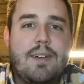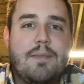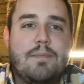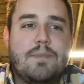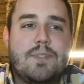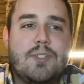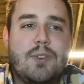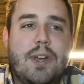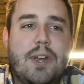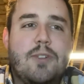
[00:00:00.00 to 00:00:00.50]

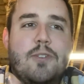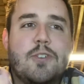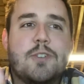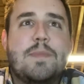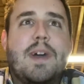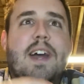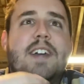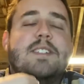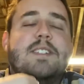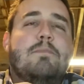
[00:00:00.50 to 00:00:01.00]
so I close
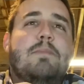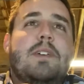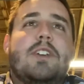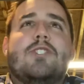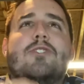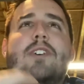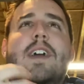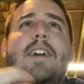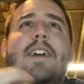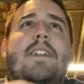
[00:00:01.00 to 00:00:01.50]
my eyes and
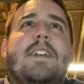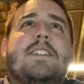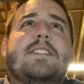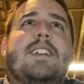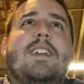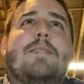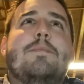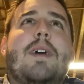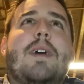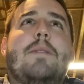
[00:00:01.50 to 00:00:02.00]
picture how that
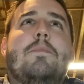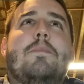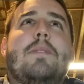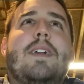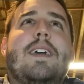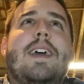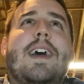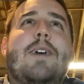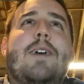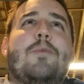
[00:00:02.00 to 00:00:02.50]
scene might
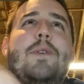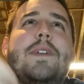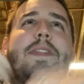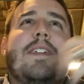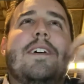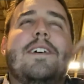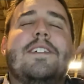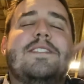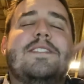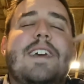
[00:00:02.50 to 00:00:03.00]
play out with
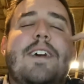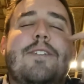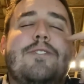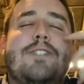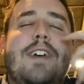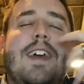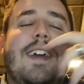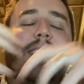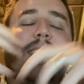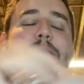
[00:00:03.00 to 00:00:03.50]
a
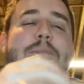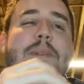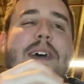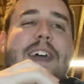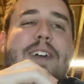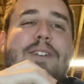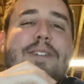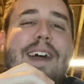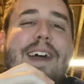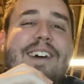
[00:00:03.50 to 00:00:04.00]
soundtrack in the
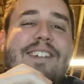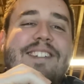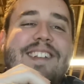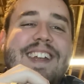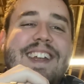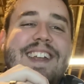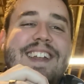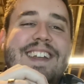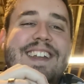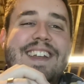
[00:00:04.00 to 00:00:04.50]

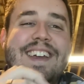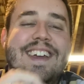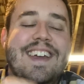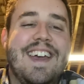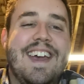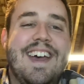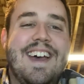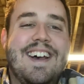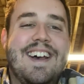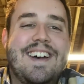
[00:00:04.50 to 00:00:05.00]
background, and
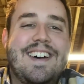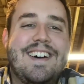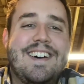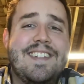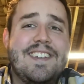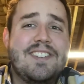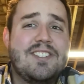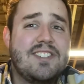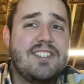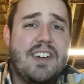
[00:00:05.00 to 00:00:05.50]

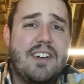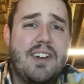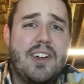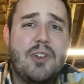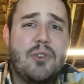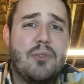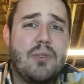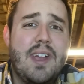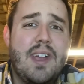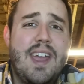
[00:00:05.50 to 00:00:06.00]
that's just how I
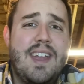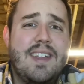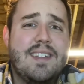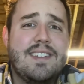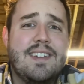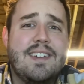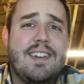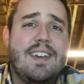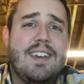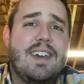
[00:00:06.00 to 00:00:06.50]

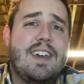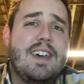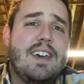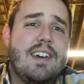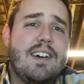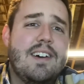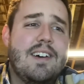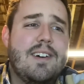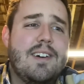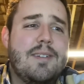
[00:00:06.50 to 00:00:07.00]
create.
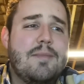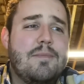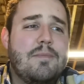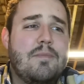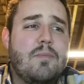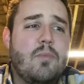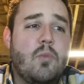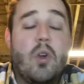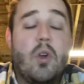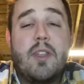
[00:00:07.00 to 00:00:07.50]

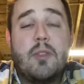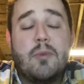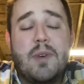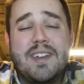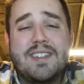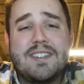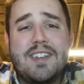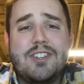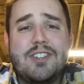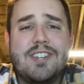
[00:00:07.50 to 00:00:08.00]
One of the
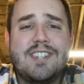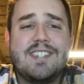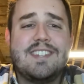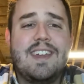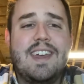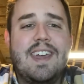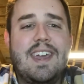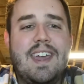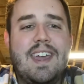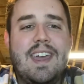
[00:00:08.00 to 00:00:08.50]
ways, I should
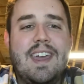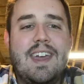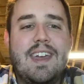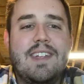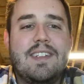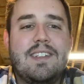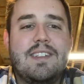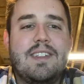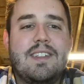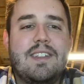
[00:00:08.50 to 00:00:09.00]
say.
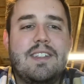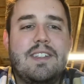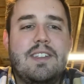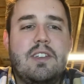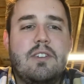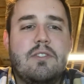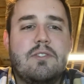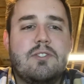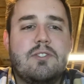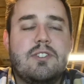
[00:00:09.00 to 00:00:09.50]
And
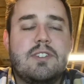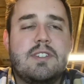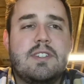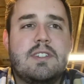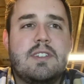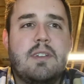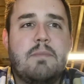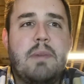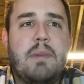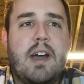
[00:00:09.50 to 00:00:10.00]
there's
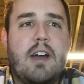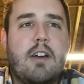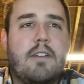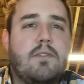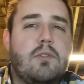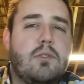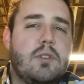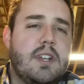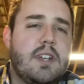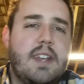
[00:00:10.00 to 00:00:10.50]
just a
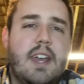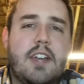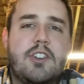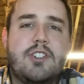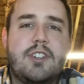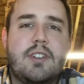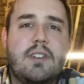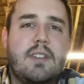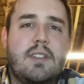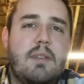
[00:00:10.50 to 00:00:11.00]
powerful
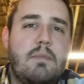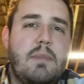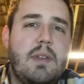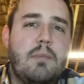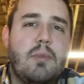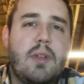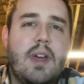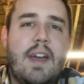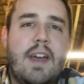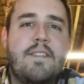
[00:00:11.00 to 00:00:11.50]
connection that
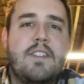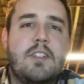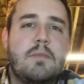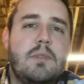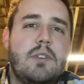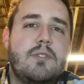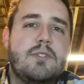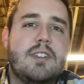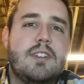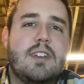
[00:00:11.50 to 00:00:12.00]
people have to
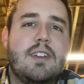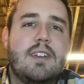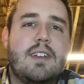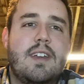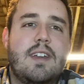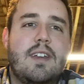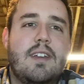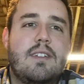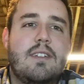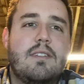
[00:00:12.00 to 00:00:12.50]
music,
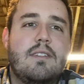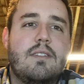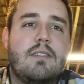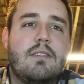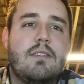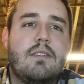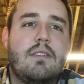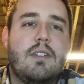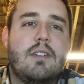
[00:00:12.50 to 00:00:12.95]
and